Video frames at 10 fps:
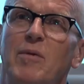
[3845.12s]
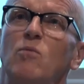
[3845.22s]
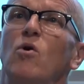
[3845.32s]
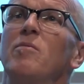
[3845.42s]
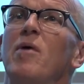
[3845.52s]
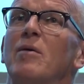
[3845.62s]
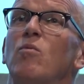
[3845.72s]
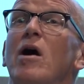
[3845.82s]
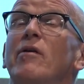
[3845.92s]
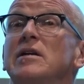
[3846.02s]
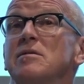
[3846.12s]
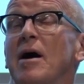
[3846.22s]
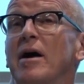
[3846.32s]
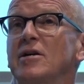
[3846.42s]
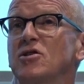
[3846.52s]
I mean, one of my worries
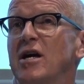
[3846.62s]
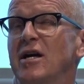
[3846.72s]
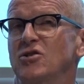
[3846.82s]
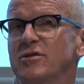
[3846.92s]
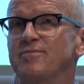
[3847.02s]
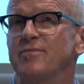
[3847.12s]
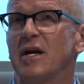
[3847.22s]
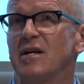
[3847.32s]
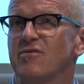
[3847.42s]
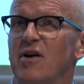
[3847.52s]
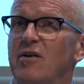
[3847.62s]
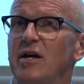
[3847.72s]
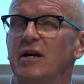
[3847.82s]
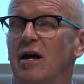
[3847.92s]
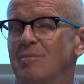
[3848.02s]
about education it's
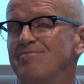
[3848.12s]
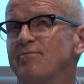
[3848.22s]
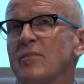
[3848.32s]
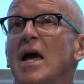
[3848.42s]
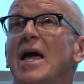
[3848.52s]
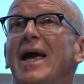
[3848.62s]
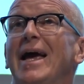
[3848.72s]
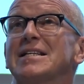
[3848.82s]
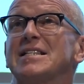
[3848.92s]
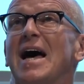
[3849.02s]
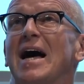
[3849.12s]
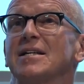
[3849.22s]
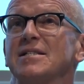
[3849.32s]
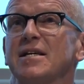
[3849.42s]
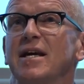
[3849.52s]
very, um, is
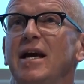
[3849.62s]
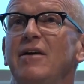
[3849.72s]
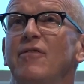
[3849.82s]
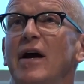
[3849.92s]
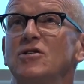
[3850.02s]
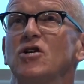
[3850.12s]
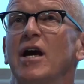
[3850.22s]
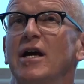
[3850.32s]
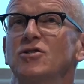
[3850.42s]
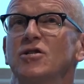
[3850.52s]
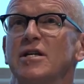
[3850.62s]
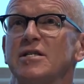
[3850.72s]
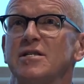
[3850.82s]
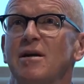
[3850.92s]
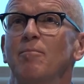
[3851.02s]
that if education
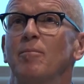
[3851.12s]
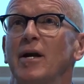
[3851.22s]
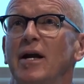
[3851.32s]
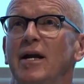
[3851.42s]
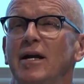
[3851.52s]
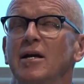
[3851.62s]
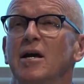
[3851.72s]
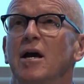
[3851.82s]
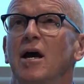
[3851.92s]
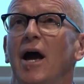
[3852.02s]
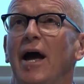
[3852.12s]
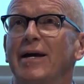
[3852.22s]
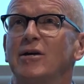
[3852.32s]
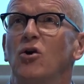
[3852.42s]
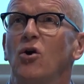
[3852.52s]
is simply
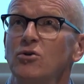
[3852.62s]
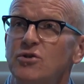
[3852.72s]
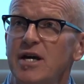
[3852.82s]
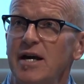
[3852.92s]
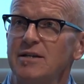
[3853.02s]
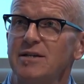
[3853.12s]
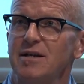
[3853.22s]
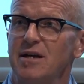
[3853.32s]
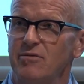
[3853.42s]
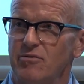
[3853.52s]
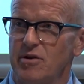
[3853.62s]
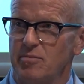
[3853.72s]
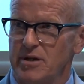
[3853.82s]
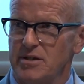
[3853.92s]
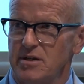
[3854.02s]
a content
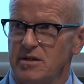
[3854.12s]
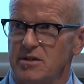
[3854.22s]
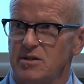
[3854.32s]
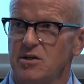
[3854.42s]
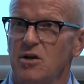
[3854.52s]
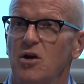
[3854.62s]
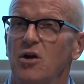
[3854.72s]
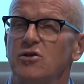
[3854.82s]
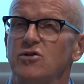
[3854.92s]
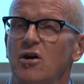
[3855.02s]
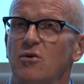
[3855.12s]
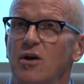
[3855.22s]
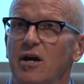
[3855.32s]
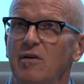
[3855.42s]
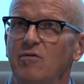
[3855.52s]
delivery business, so
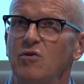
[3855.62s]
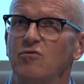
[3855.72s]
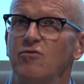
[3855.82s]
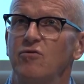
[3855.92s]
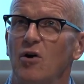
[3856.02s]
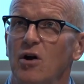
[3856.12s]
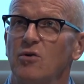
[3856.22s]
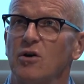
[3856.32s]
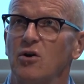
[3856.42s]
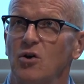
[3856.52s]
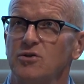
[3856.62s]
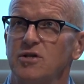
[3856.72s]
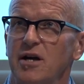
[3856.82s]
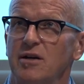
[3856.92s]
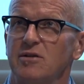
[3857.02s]
that if you follow the
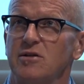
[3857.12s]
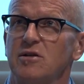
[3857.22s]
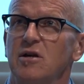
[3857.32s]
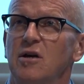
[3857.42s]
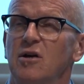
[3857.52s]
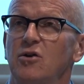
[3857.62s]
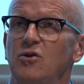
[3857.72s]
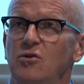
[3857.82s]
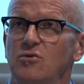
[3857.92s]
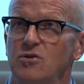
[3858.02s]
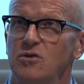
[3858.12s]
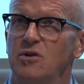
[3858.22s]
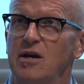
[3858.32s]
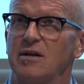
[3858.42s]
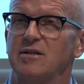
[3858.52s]
content, you
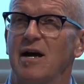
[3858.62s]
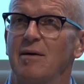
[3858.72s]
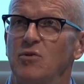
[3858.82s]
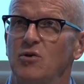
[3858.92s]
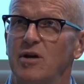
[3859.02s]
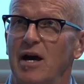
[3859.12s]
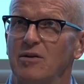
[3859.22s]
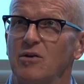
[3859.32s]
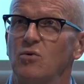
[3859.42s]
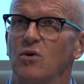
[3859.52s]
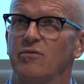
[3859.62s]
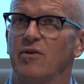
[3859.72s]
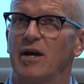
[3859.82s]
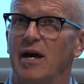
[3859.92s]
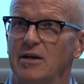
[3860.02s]
do the exam, you get the
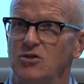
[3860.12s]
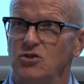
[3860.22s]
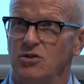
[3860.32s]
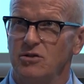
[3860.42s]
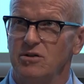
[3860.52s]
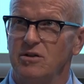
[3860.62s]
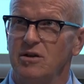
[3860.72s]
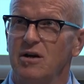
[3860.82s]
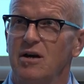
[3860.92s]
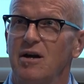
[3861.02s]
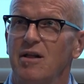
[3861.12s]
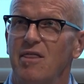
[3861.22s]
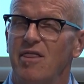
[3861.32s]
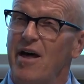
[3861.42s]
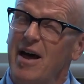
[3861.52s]
qualification,
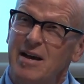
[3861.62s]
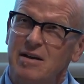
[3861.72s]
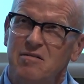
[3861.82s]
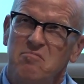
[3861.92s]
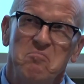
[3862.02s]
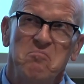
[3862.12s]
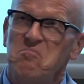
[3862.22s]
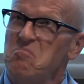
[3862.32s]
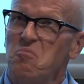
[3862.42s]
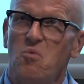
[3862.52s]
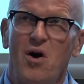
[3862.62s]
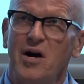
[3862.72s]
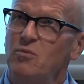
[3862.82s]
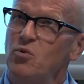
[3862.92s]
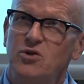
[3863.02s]
then
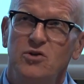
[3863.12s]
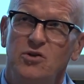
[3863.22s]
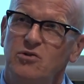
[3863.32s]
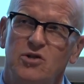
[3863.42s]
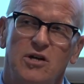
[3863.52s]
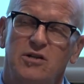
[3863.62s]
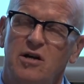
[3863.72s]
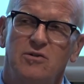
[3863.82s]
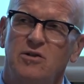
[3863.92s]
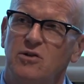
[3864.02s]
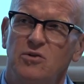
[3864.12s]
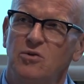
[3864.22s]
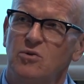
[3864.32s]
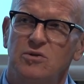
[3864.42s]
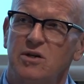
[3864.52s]
why wouldn't you just go to
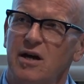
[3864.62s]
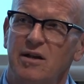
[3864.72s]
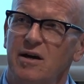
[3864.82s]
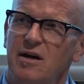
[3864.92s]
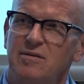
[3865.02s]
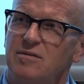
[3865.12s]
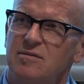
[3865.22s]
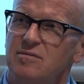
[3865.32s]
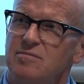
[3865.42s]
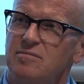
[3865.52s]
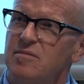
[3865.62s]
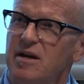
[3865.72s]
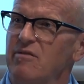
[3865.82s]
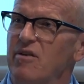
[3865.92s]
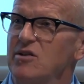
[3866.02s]
Google to get that
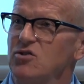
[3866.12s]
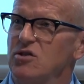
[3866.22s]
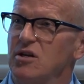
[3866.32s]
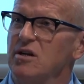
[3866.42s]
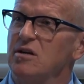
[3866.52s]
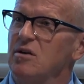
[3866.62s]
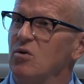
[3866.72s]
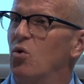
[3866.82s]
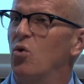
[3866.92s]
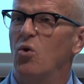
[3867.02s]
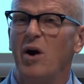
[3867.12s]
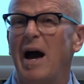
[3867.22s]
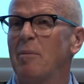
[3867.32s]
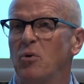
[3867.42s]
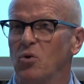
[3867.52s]
eventually, or
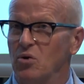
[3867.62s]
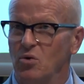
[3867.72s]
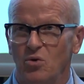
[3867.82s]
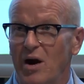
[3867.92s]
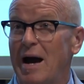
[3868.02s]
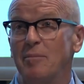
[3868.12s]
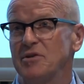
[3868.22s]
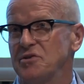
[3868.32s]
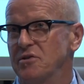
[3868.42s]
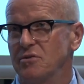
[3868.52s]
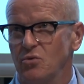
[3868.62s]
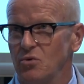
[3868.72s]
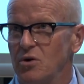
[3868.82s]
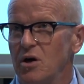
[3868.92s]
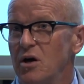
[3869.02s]
Apple, or Amazon,
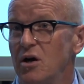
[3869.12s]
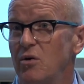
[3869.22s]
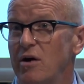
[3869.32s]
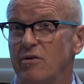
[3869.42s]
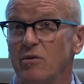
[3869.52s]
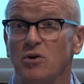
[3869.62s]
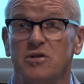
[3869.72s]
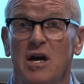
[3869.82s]
or whoever it was?